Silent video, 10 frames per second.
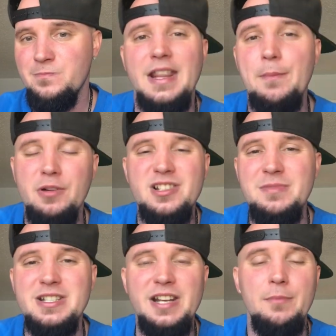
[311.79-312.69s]
That brings me
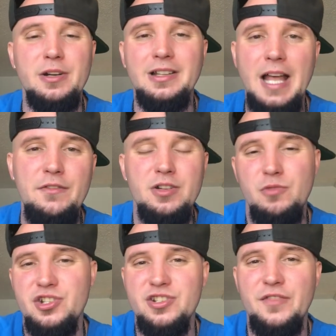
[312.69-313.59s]
to number 11,
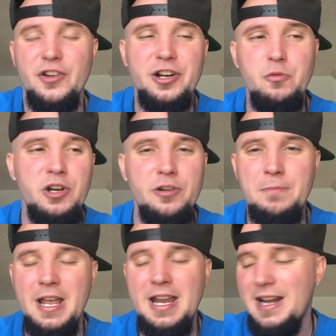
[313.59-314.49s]
which is a very weird
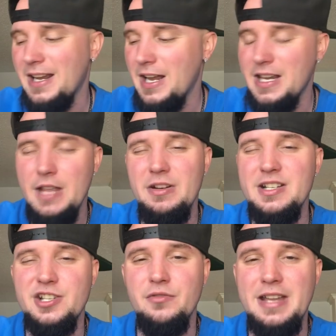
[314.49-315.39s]
pain. I kind of gave it
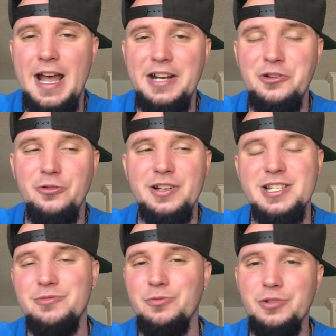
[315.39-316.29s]
its own category
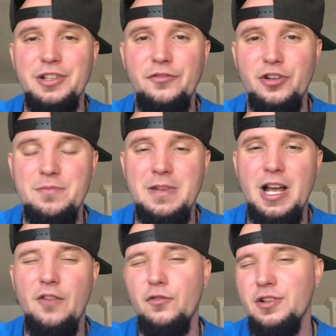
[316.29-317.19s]
because it would really freak me
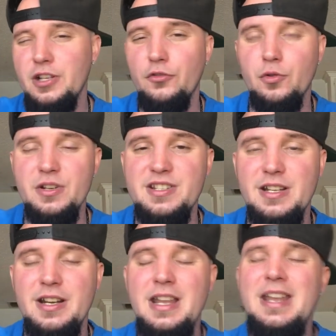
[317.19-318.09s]
out for a different
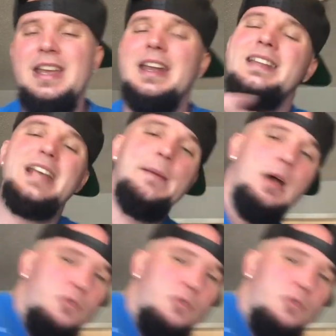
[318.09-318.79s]
reason. Anytime I